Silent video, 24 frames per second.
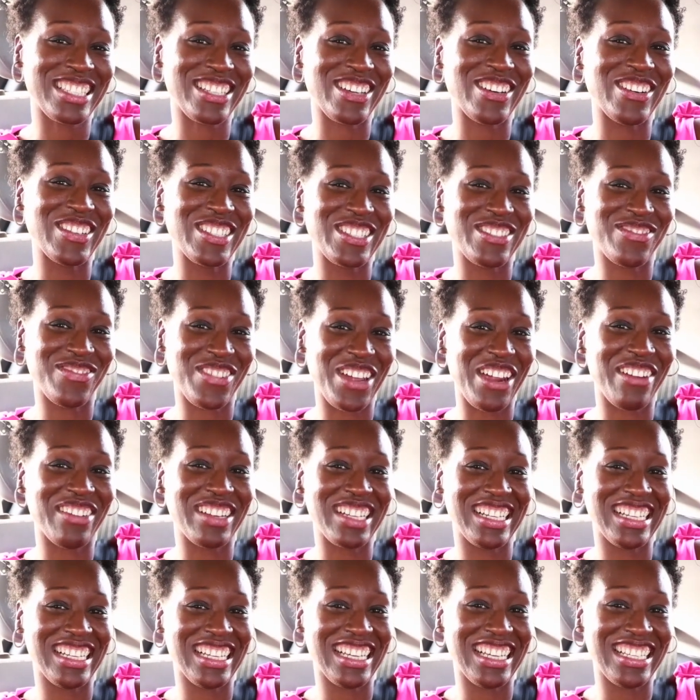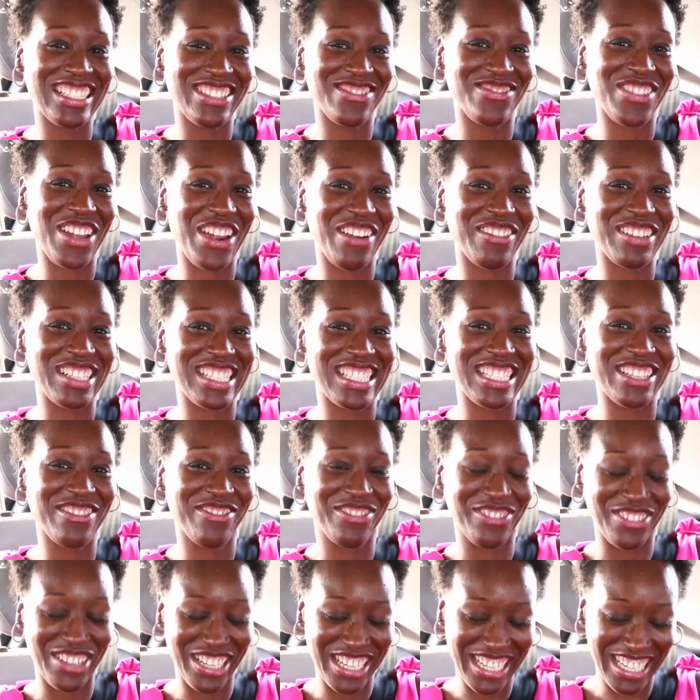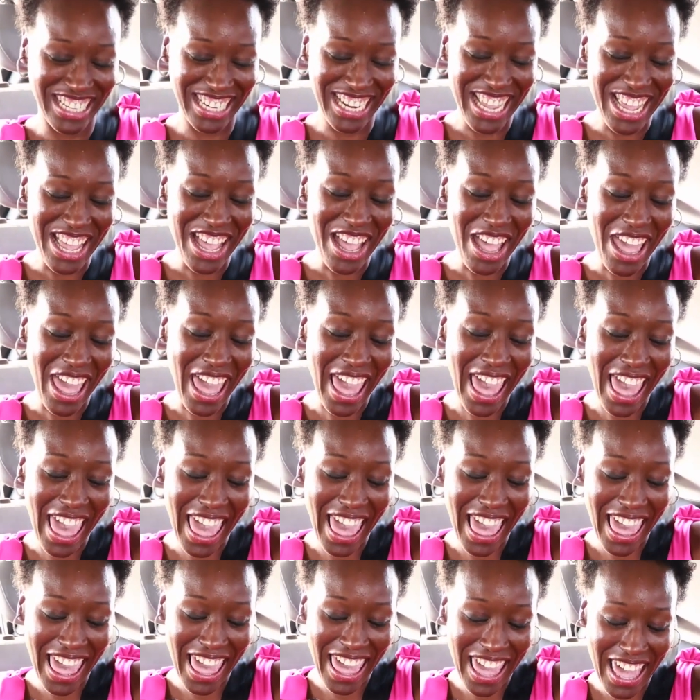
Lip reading: So it's very different.